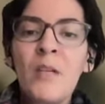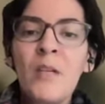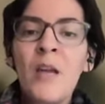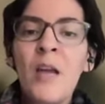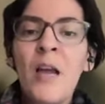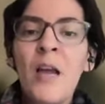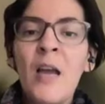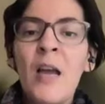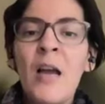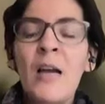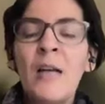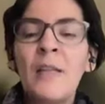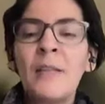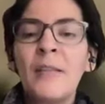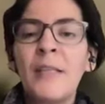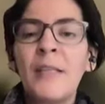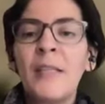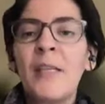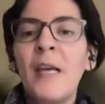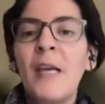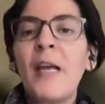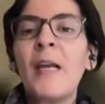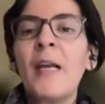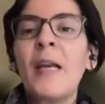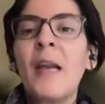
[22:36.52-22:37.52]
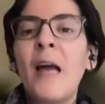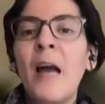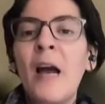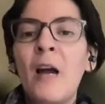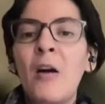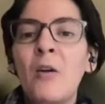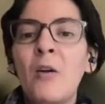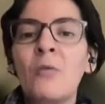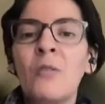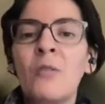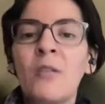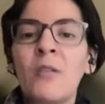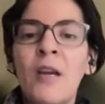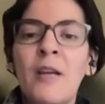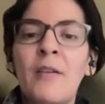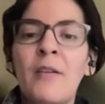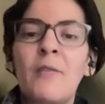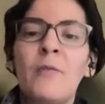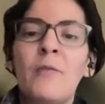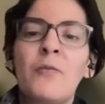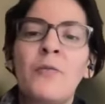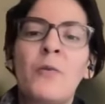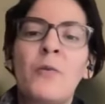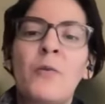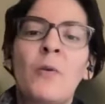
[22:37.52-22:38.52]
And it allows kind
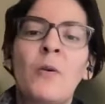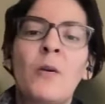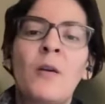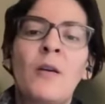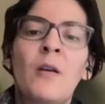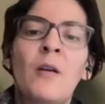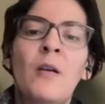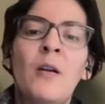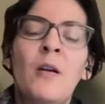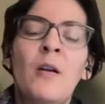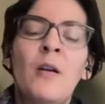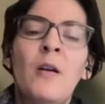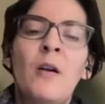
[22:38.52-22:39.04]
of for